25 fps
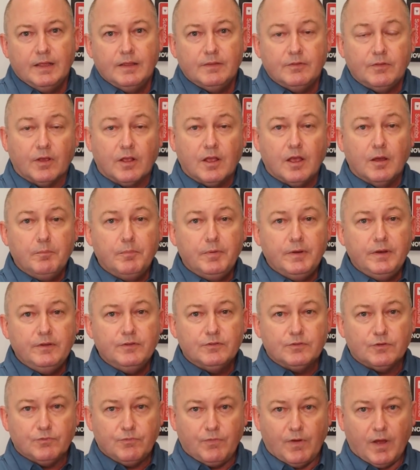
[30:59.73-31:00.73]
The
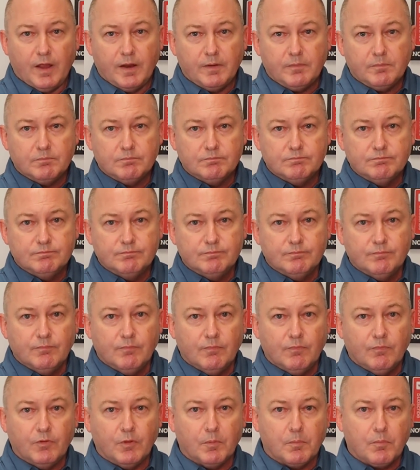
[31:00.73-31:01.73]
companies are fine.
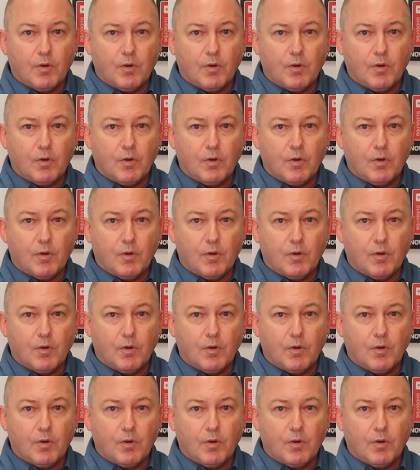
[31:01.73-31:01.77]
The